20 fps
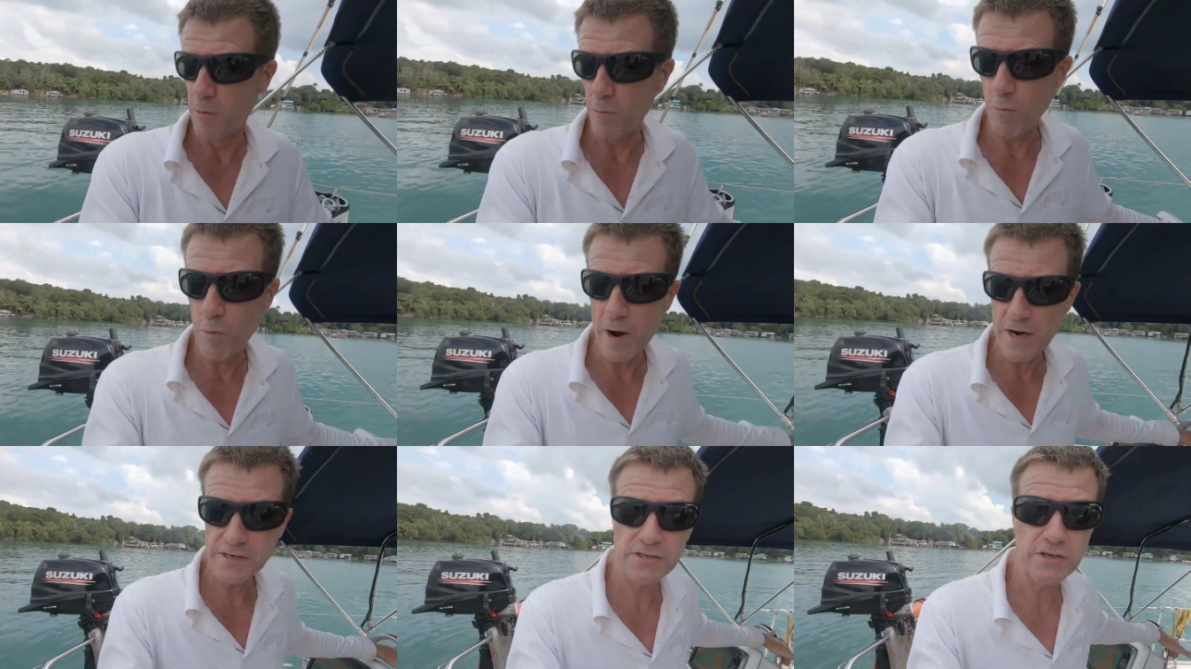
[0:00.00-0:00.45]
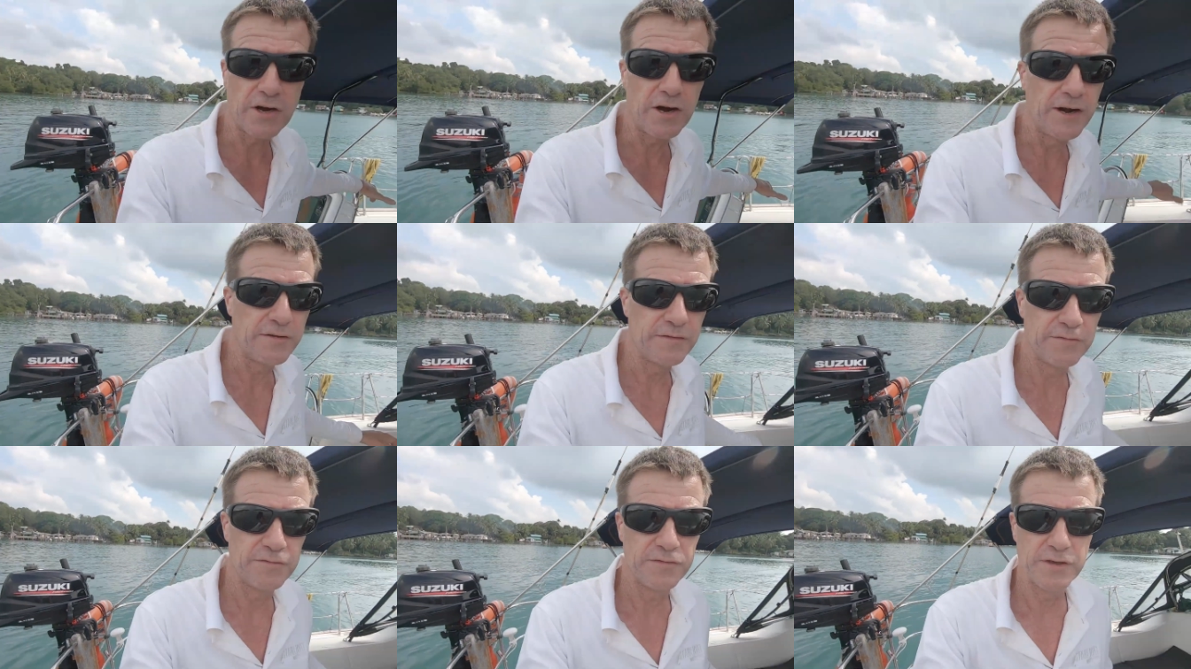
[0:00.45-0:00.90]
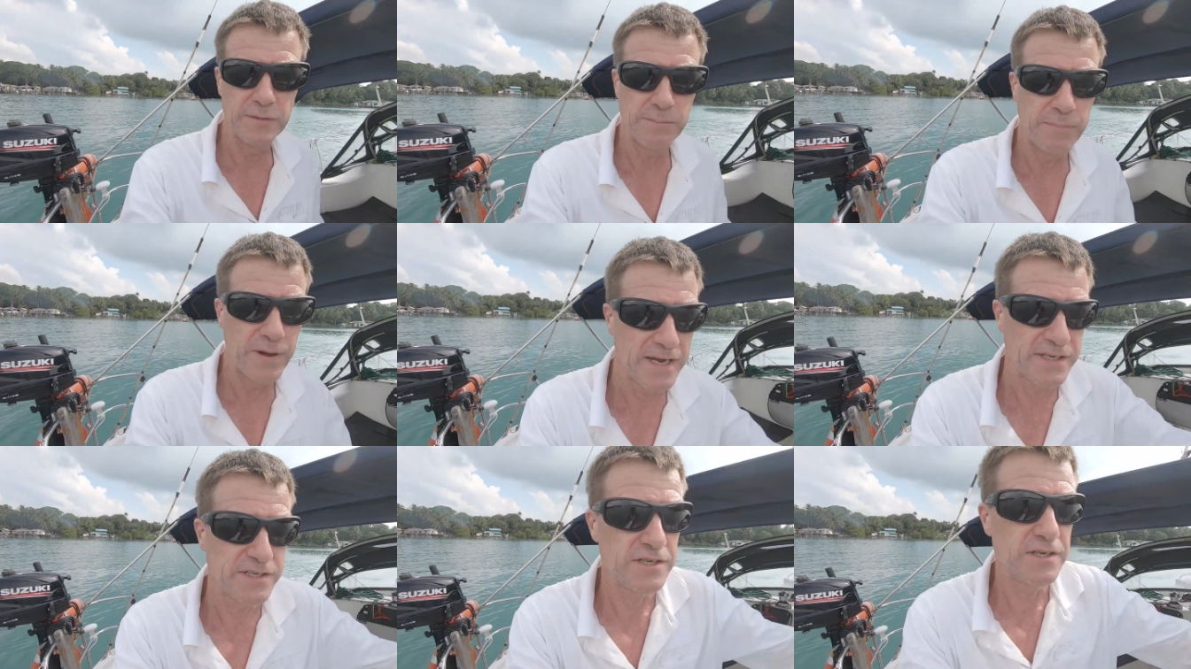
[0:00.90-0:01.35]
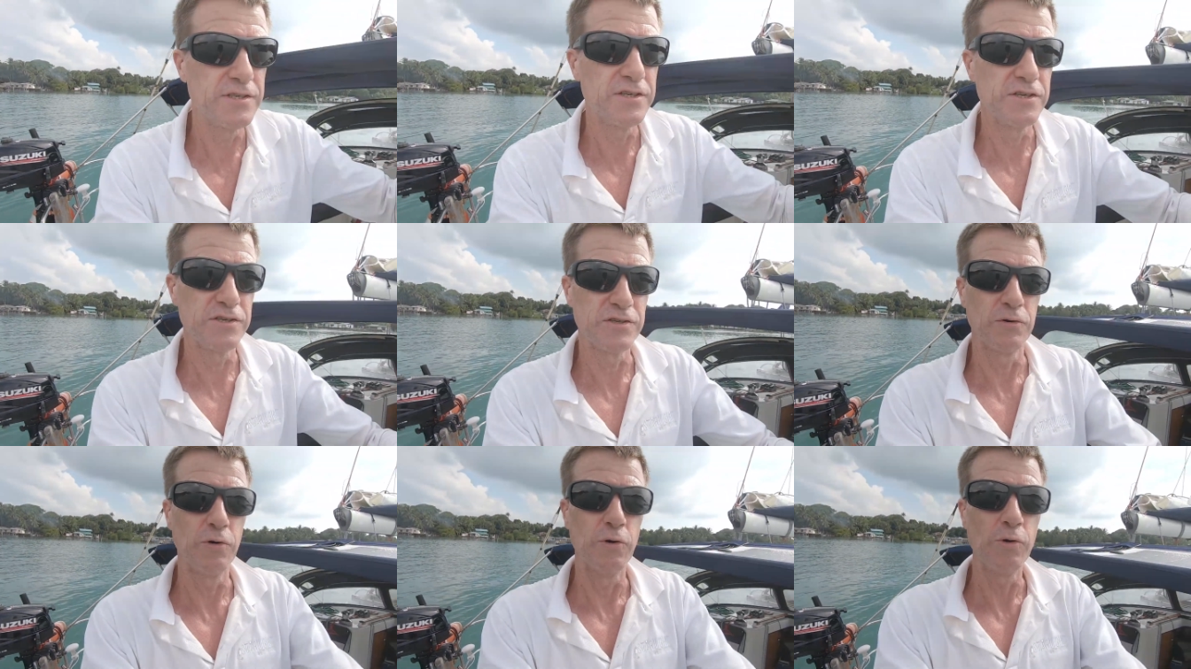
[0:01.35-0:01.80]
One side of the passage
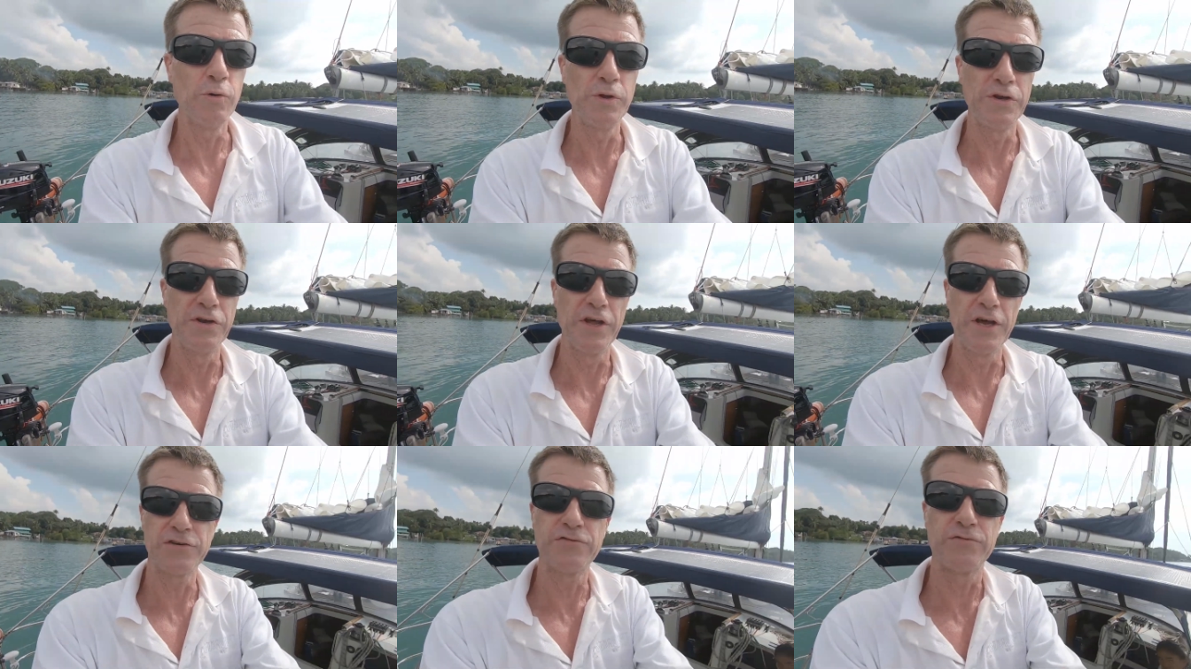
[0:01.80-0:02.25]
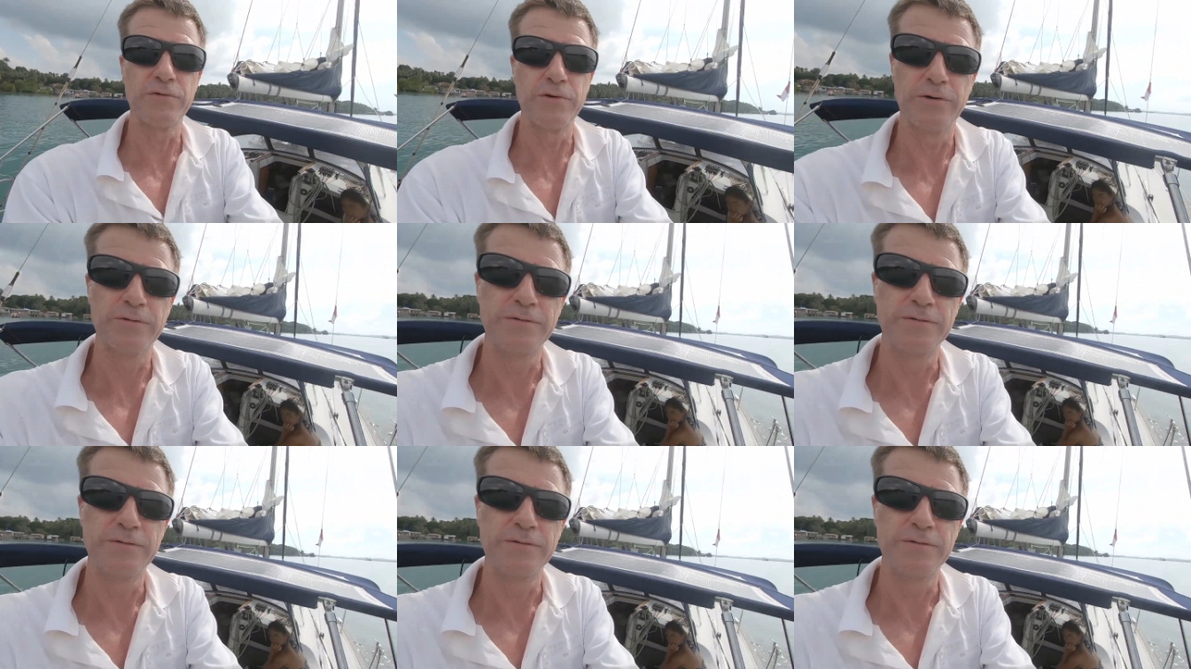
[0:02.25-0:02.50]
is all industrial,